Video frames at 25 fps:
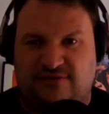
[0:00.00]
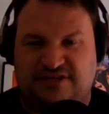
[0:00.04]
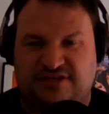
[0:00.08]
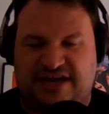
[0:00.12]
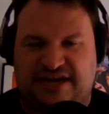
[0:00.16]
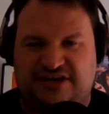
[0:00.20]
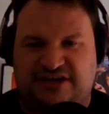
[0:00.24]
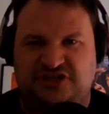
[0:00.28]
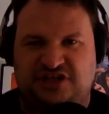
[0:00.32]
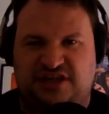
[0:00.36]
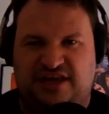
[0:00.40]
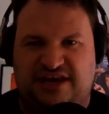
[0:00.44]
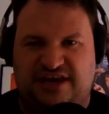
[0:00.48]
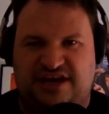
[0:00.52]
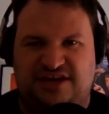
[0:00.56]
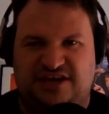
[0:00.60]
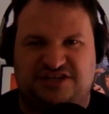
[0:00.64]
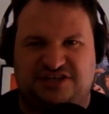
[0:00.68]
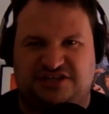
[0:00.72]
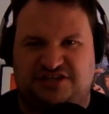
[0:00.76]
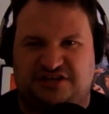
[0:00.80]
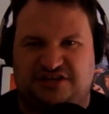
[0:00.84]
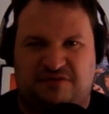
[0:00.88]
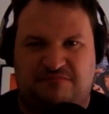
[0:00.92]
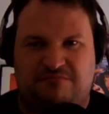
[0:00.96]
It's actually because
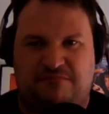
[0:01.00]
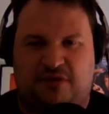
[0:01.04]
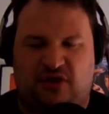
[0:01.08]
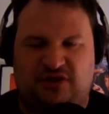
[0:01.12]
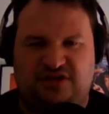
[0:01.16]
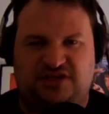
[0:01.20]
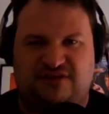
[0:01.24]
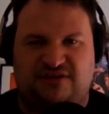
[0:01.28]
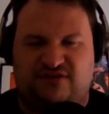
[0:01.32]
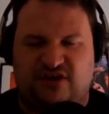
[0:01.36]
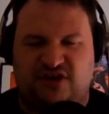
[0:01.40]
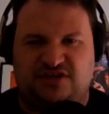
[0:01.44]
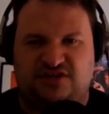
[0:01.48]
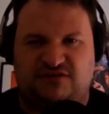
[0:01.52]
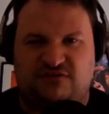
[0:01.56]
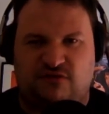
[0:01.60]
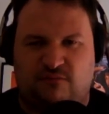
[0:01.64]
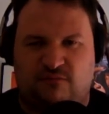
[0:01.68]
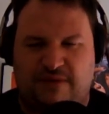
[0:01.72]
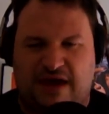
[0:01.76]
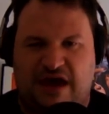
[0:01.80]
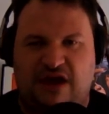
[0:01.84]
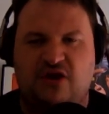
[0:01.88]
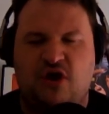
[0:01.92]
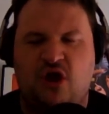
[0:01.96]
it's a multiverse film
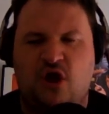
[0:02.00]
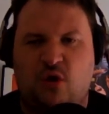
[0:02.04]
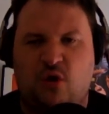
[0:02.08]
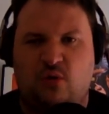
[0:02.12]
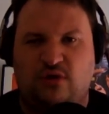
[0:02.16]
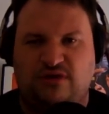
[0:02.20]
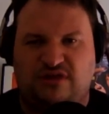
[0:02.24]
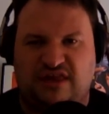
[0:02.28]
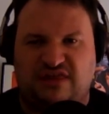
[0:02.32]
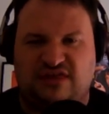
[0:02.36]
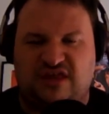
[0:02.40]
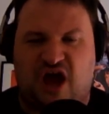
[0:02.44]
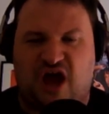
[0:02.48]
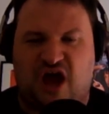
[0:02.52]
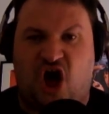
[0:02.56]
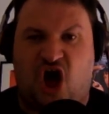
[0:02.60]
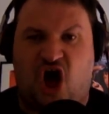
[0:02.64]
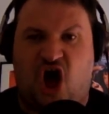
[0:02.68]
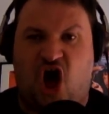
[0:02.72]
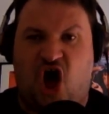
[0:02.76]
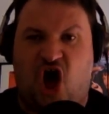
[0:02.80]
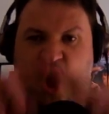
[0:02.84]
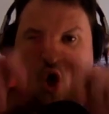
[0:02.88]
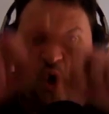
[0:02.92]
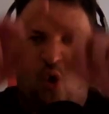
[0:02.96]
about within the
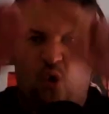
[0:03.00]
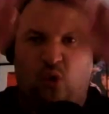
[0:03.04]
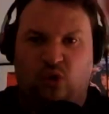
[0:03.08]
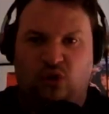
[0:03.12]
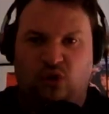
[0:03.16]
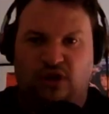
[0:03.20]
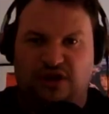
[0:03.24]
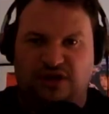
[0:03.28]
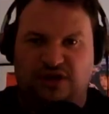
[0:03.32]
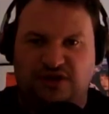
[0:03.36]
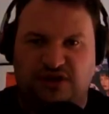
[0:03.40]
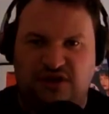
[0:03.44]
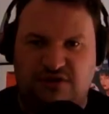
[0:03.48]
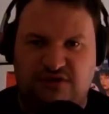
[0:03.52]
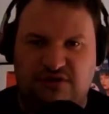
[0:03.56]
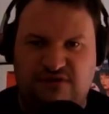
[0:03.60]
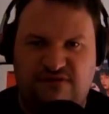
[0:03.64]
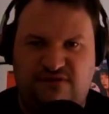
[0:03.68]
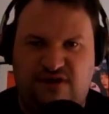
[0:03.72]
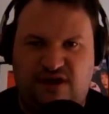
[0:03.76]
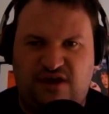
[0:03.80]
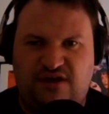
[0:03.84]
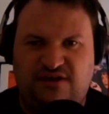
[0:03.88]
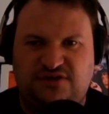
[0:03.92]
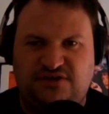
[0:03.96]
whole
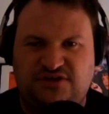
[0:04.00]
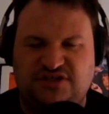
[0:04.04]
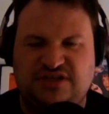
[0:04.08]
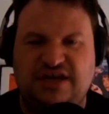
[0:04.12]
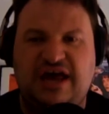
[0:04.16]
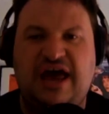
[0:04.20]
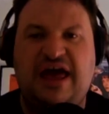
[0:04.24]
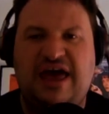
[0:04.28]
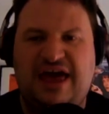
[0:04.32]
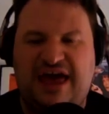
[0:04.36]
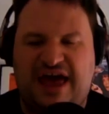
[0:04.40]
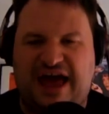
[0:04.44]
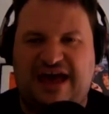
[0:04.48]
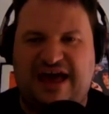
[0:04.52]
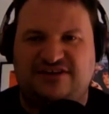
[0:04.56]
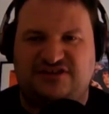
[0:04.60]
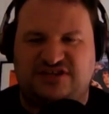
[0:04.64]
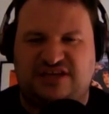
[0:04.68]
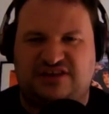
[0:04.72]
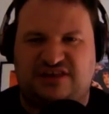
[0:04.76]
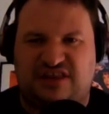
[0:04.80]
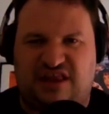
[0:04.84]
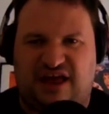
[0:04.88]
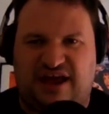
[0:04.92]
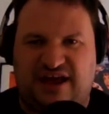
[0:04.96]
universe, as
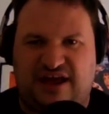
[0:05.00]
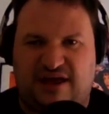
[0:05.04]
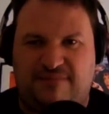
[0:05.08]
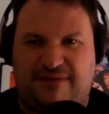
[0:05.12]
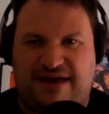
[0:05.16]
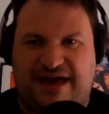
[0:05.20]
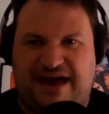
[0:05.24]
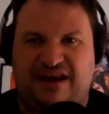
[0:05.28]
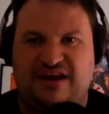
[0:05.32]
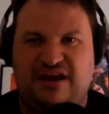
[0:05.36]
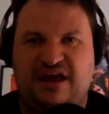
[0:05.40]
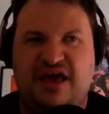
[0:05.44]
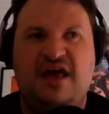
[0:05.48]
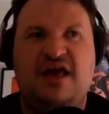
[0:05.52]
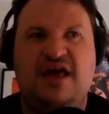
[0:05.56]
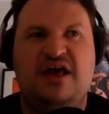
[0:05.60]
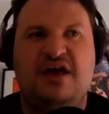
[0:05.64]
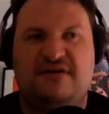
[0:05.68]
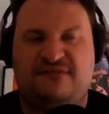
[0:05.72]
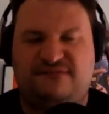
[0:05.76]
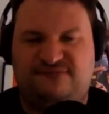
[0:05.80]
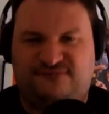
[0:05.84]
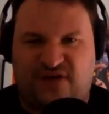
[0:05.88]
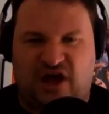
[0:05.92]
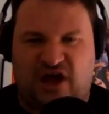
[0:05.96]
in like about
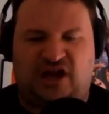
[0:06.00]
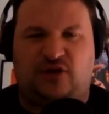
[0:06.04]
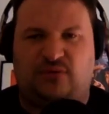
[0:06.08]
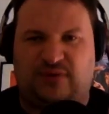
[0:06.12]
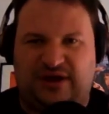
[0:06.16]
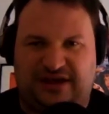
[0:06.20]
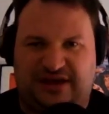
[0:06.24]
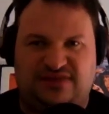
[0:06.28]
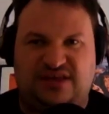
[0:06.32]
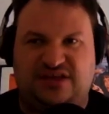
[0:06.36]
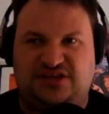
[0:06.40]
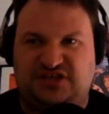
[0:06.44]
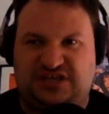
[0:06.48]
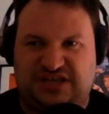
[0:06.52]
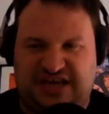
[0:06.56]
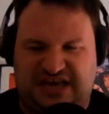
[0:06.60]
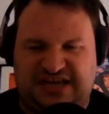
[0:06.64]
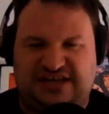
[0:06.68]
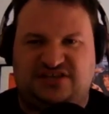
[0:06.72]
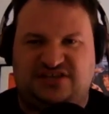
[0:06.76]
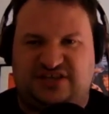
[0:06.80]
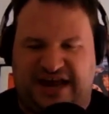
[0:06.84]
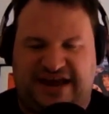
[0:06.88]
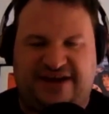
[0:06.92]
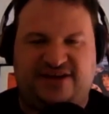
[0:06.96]
following this
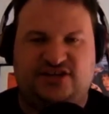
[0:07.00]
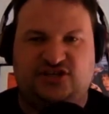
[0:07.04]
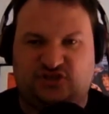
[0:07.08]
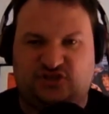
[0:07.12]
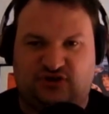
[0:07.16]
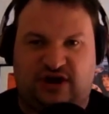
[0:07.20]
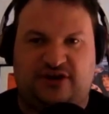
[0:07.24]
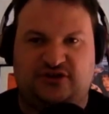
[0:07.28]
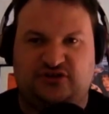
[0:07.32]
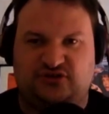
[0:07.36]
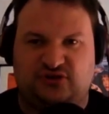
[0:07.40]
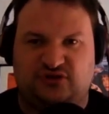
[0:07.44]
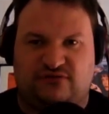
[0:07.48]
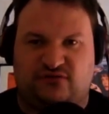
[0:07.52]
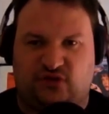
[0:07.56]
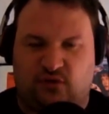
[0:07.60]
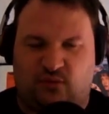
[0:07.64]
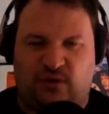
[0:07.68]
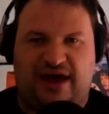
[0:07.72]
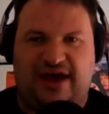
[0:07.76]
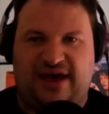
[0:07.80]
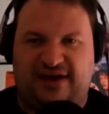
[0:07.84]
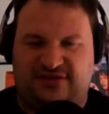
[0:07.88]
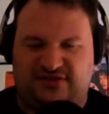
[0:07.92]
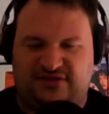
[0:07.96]
exact structure of the
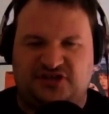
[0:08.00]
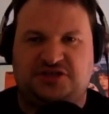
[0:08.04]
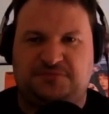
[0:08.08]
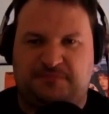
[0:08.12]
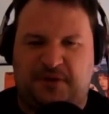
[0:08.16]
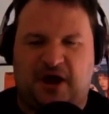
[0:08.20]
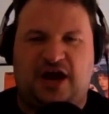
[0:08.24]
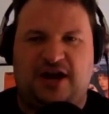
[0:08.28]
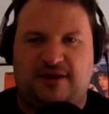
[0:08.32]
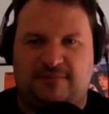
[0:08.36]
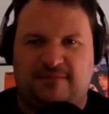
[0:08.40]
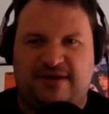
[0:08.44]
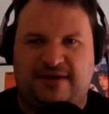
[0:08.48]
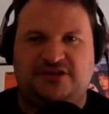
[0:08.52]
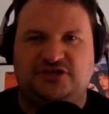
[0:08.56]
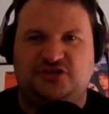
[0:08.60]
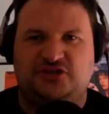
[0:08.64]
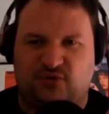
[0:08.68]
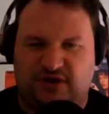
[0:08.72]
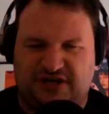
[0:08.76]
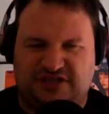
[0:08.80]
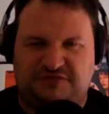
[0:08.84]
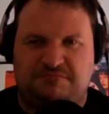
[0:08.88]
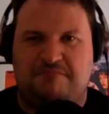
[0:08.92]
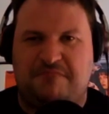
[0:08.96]
way the Spider-Man
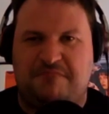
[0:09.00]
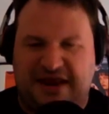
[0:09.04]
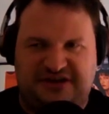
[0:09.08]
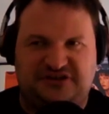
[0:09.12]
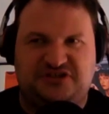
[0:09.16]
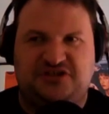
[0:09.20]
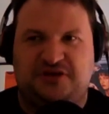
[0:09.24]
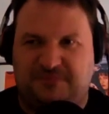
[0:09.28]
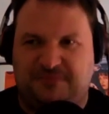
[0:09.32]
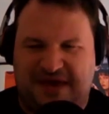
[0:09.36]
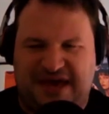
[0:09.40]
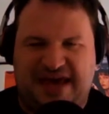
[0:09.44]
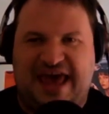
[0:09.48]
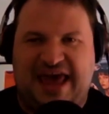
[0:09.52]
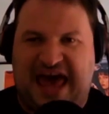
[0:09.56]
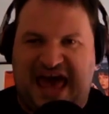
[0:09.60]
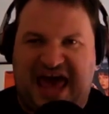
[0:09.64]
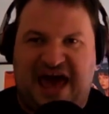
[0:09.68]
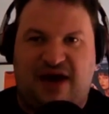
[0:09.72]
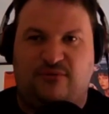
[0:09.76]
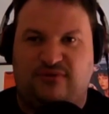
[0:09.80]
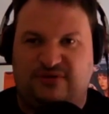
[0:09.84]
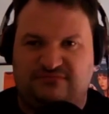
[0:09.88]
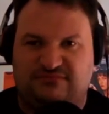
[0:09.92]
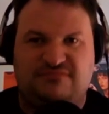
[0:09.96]
story is meant to be,
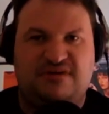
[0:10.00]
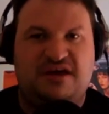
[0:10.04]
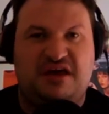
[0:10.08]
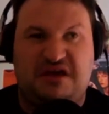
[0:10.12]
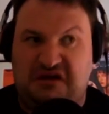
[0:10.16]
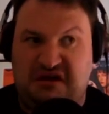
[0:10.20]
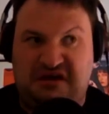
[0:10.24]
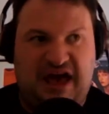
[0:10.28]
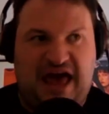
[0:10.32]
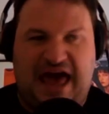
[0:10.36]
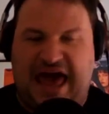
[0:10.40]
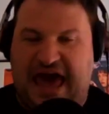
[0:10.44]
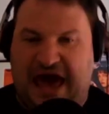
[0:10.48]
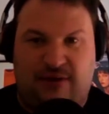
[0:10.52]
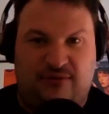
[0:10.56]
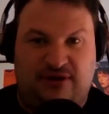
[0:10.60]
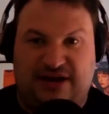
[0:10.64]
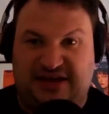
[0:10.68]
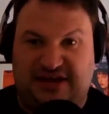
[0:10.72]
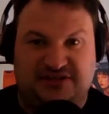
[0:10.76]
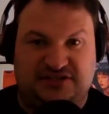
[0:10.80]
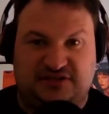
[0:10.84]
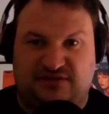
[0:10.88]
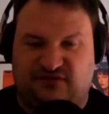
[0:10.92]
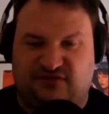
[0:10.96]
how it
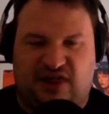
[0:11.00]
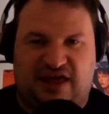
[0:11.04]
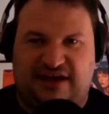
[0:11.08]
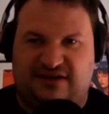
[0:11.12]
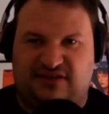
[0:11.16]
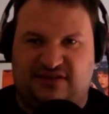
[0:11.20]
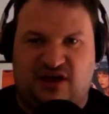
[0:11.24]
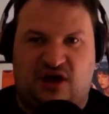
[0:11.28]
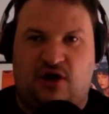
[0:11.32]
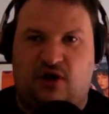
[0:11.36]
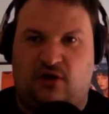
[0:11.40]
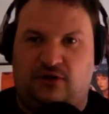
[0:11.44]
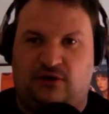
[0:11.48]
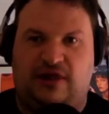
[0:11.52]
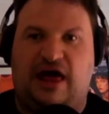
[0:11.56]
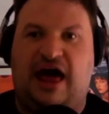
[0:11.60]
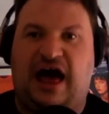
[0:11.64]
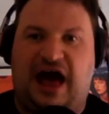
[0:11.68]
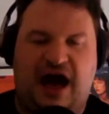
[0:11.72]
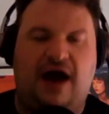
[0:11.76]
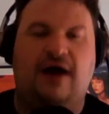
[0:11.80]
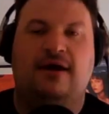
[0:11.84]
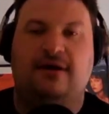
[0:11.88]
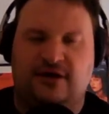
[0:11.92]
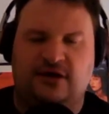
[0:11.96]
is of like the whole
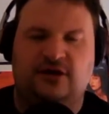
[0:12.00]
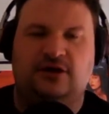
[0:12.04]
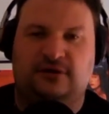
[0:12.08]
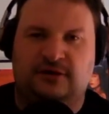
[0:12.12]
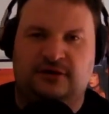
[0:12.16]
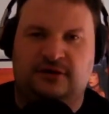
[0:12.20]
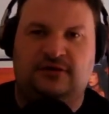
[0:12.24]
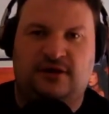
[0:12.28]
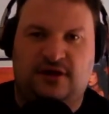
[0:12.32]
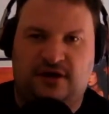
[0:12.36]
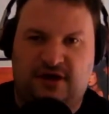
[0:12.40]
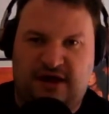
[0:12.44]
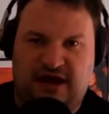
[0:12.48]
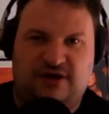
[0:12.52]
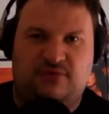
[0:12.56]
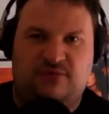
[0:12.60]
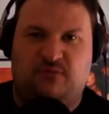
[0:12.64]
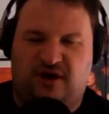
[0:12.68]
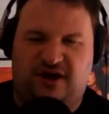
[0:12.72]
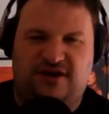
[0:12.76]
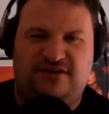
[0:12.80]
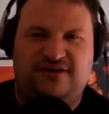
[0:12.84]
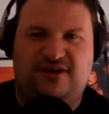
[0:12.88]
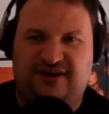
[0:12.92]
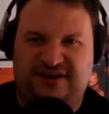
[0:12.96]
uncle and
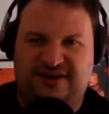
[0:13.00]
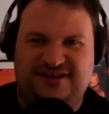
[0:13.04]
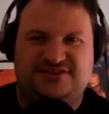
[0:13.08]
whatnot.